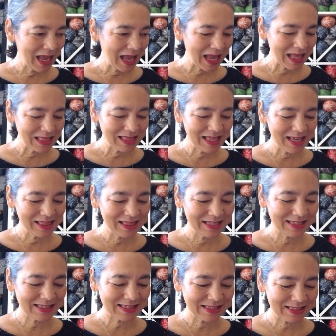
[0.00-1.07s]
And then the
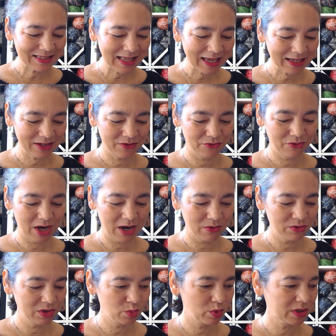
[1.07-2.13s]
second
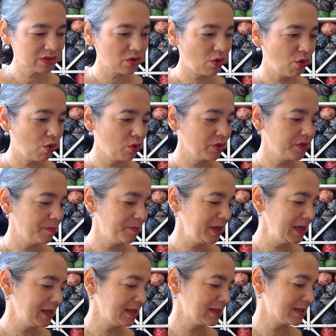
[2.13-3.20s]
round was all the
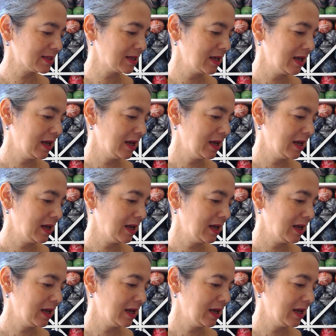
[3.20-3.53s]
bees.